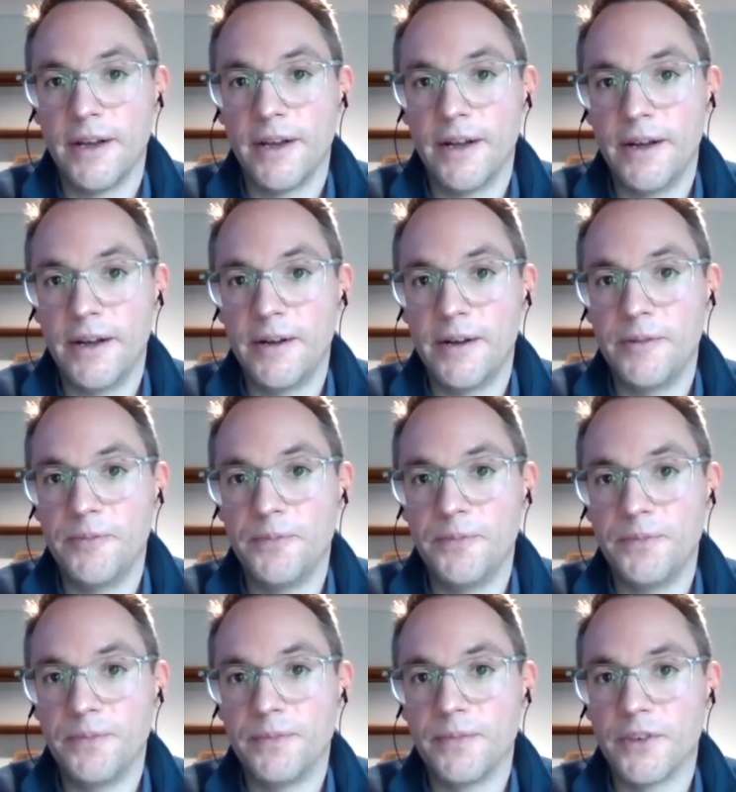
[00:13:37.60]

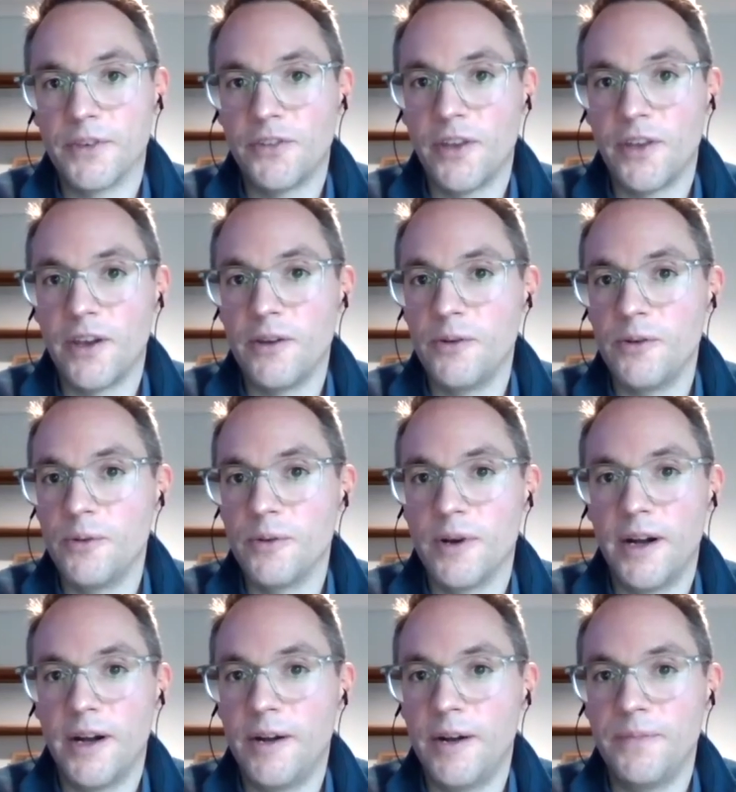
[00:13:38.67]
um, so,
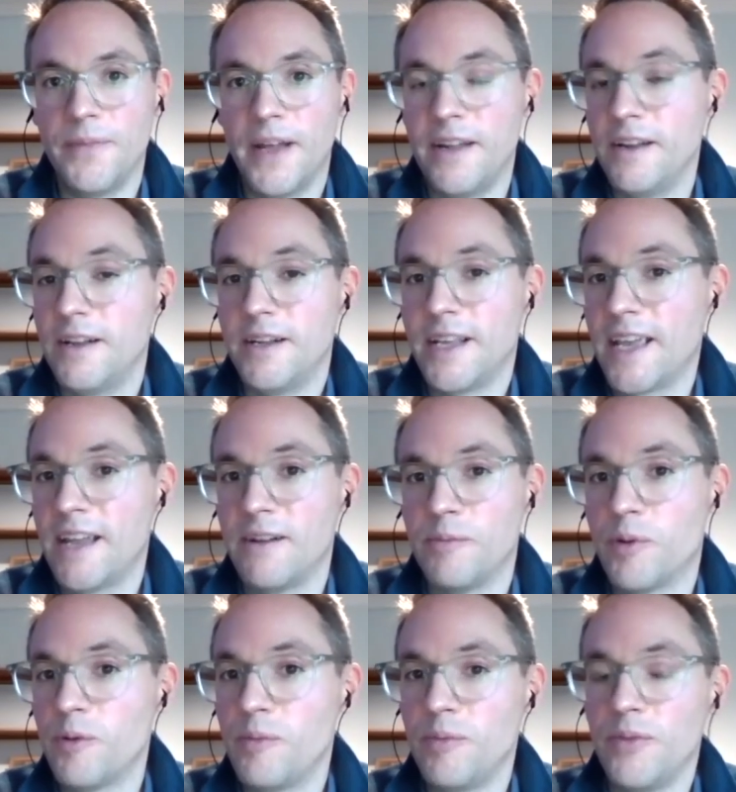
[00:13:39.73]
um, and, and again, are
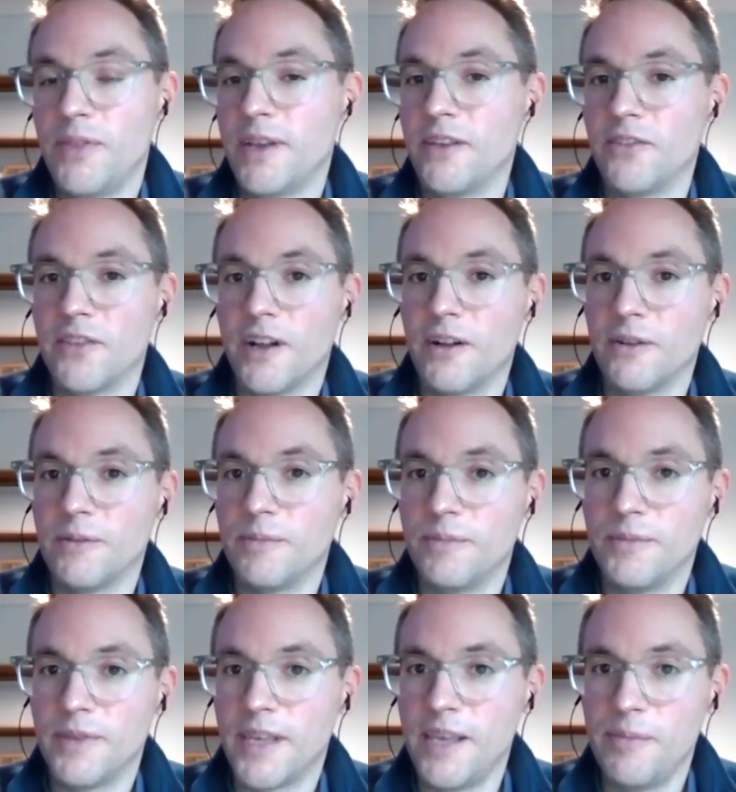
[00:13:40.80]
probably things that I'll
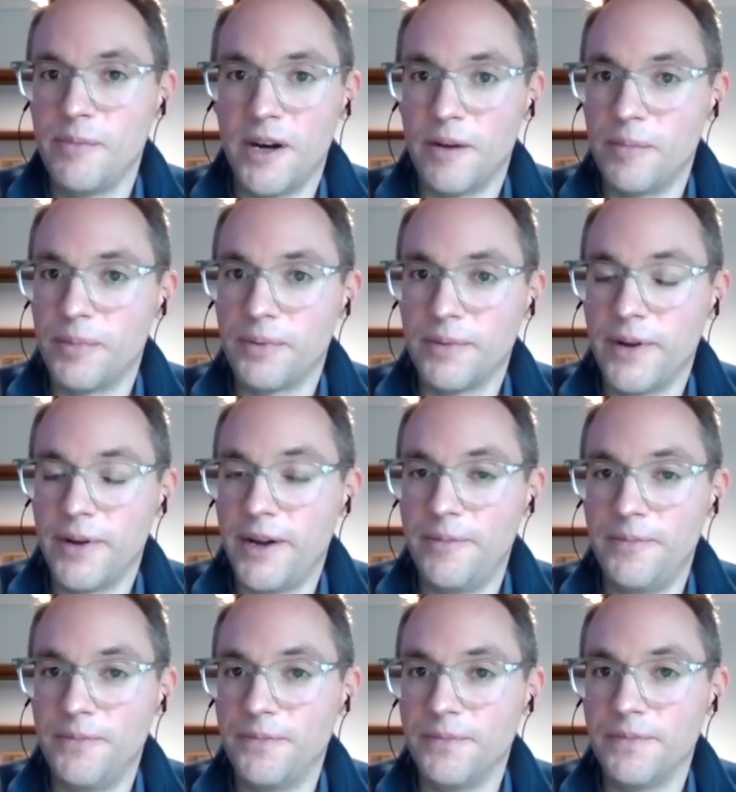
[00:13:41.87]
keep up,
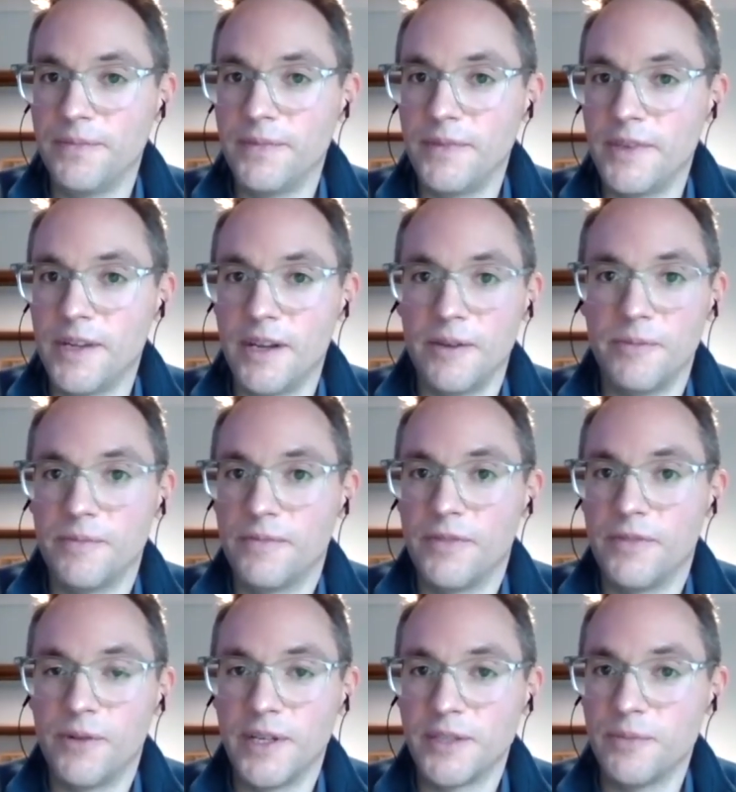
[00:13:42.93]
um, you know, for
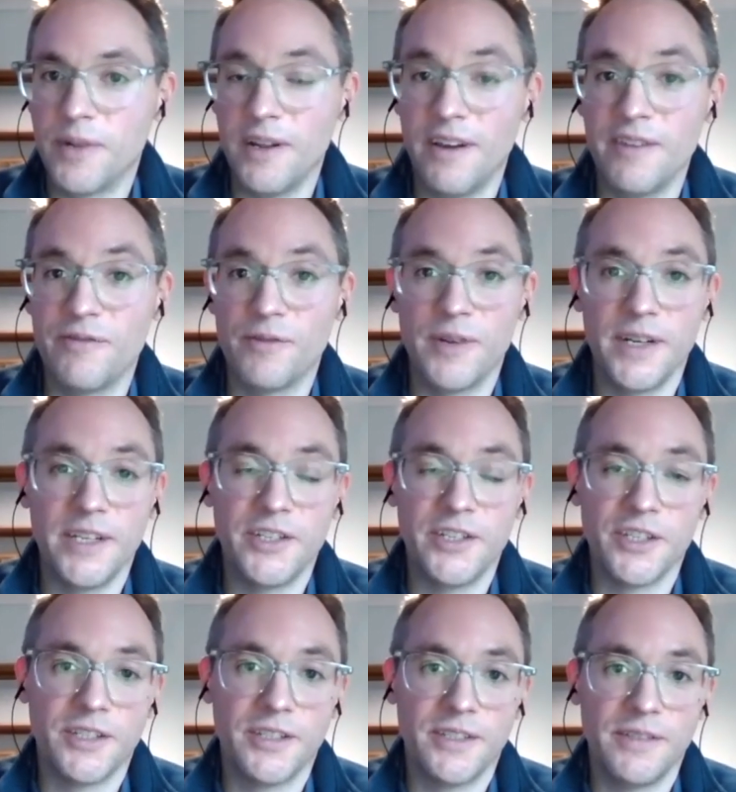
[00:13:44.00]
the rest of my life, really,
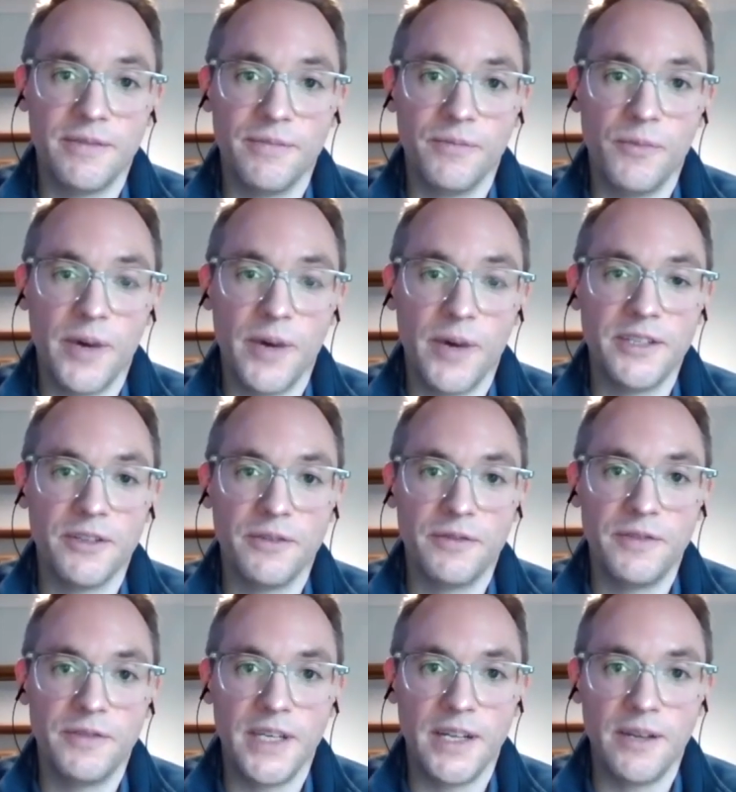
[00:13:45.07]
just ways
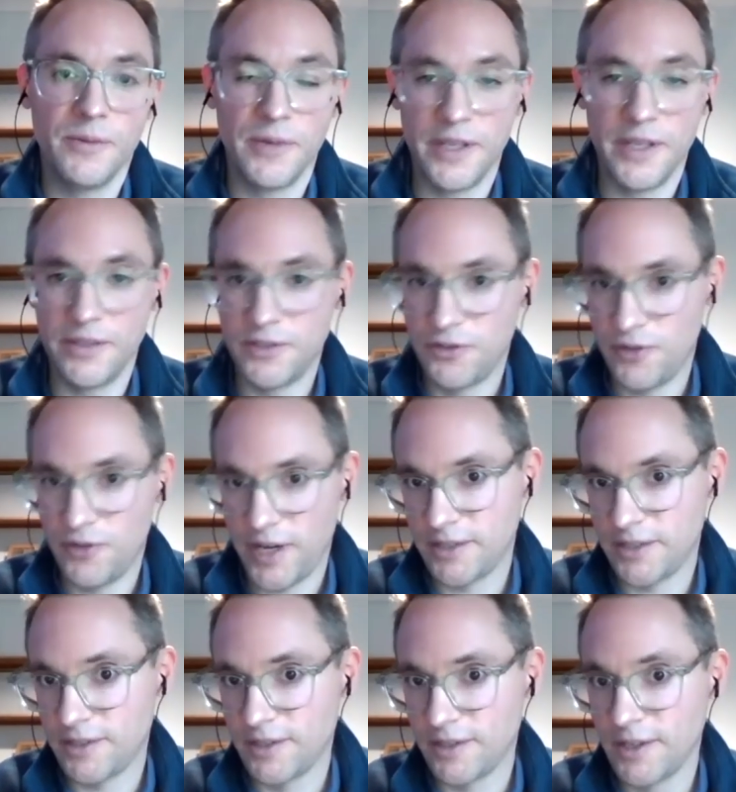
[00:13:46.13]
of dealing with
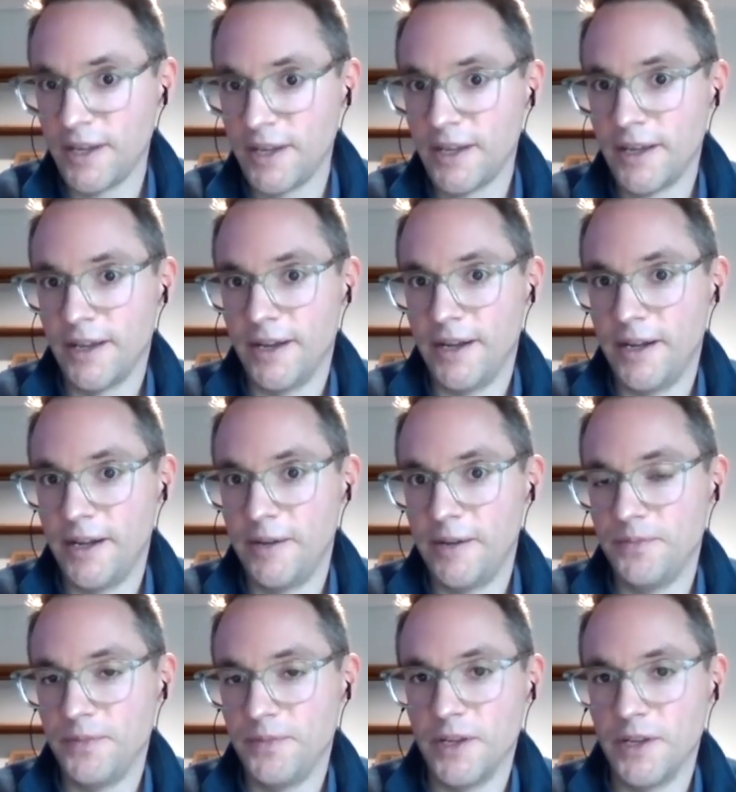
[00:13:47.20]
stress.
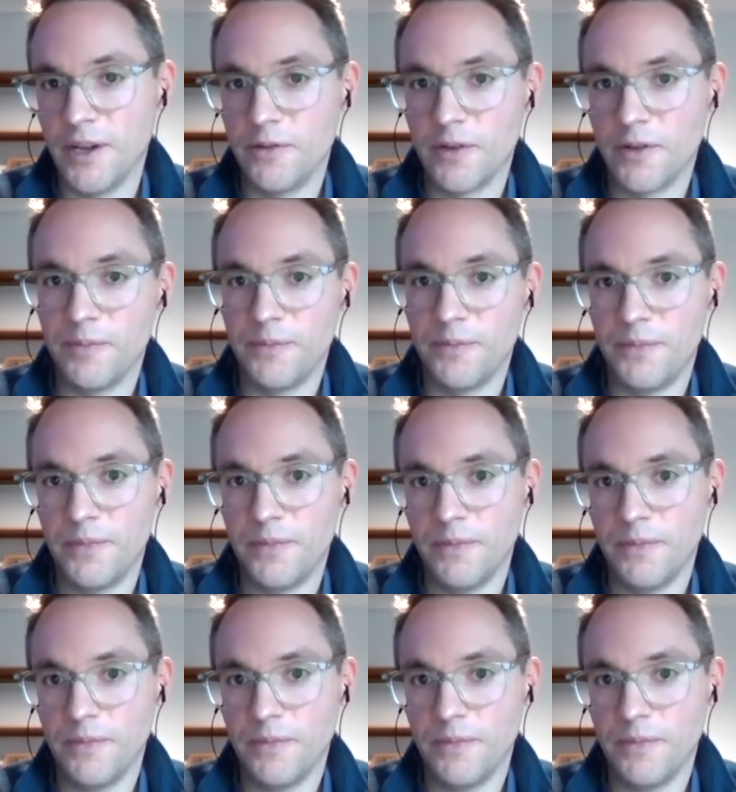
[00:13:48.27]
Um, you know, if I'm